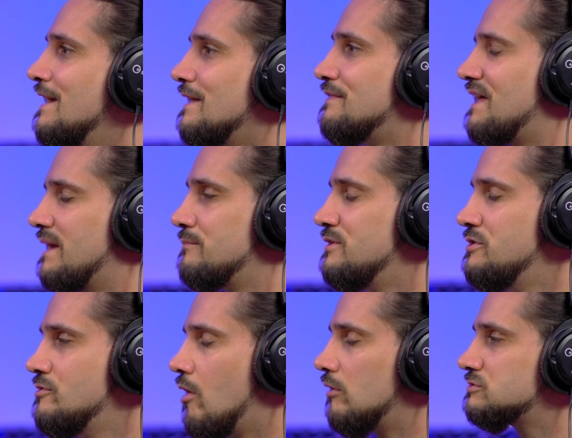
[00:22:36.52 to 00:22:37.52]
that
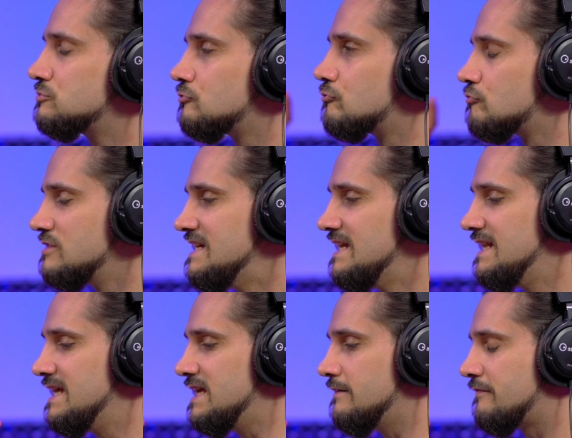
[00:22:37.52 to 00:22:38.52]
I'm not really